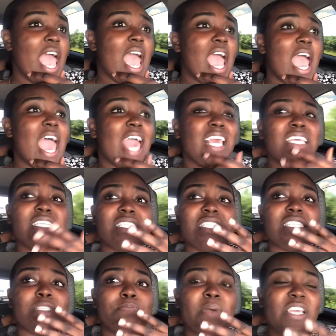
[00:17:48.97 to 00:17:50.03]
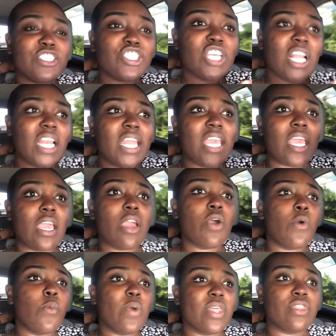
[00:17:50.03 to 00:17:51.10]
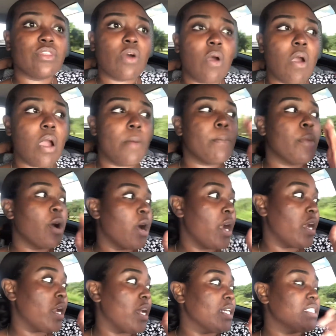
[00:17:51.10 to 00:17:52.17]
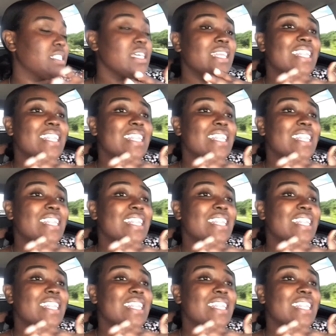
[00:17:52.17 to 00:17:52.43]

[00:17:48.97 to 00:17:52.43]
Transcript: especially with our borders